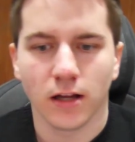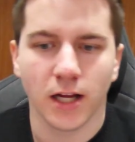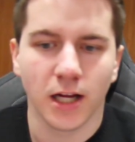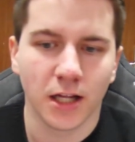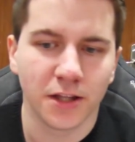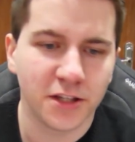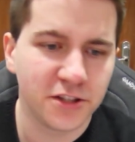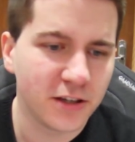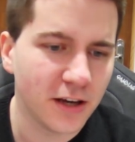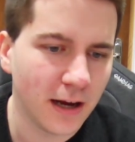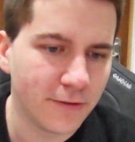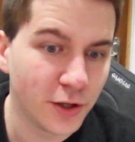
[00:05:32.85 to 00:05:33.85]
and I
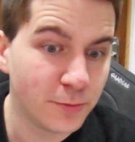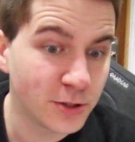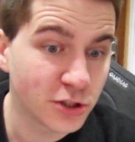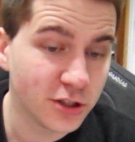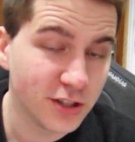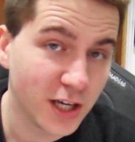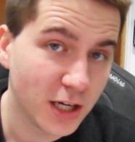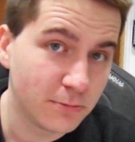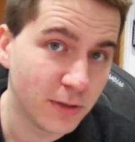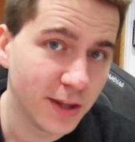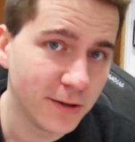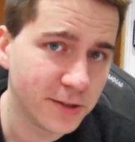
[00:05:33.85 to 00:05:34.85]
didn't have that much luck,
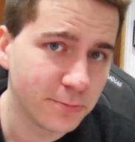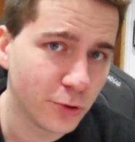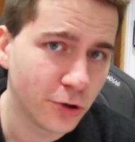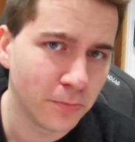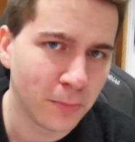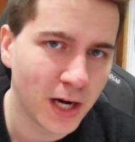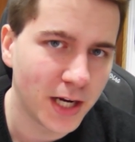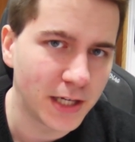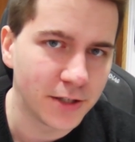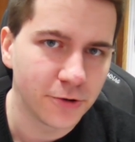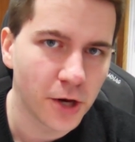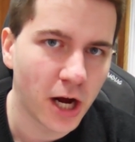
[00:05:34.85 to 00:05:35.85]
but that's more on my
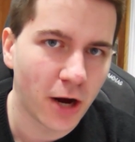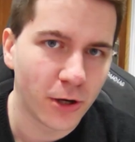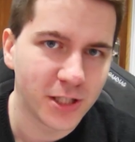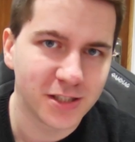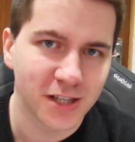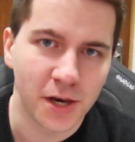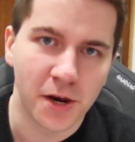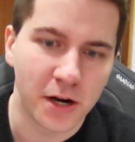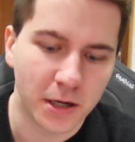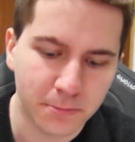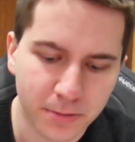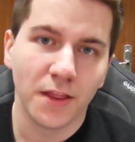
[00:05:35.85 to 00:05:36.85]
end on how I set it up.